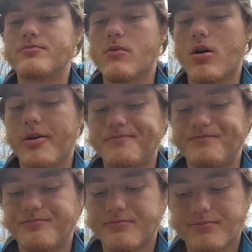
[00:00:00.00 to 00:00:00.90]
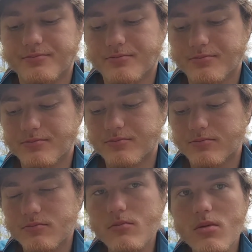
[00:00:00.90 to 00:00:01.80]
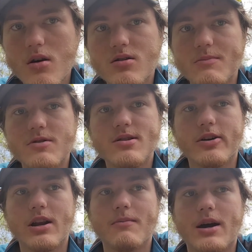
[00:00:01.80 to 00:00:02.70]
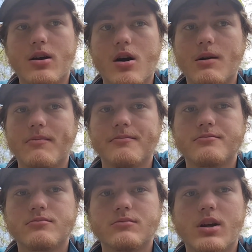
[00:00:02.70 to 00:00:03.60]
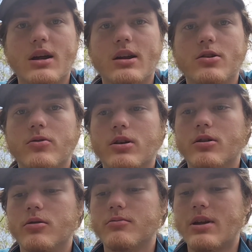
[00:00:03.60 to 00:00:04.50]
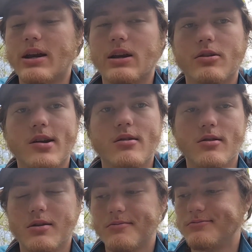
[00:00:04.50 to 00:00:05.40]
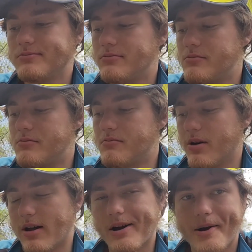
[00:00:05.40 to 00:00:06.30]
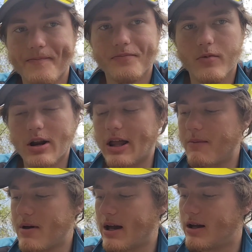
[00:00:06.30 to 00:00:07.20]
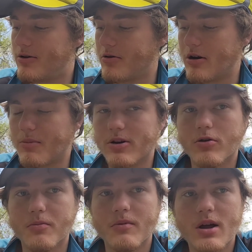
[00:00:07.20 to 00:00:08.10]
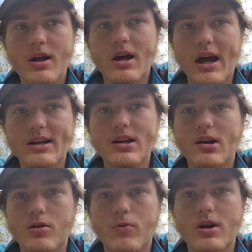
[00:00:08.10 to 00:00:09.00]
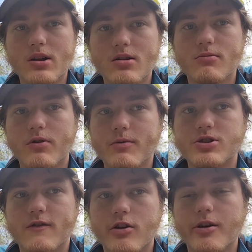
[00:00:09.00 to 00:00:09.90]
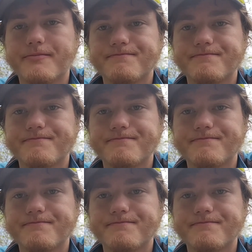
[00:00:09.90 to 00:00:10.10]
Once I'm just not getting back on, I'm getting into it a little, taking it a little easy. But yeah, when I get back into it, I'll be doing 18 and 20s pretty much every day.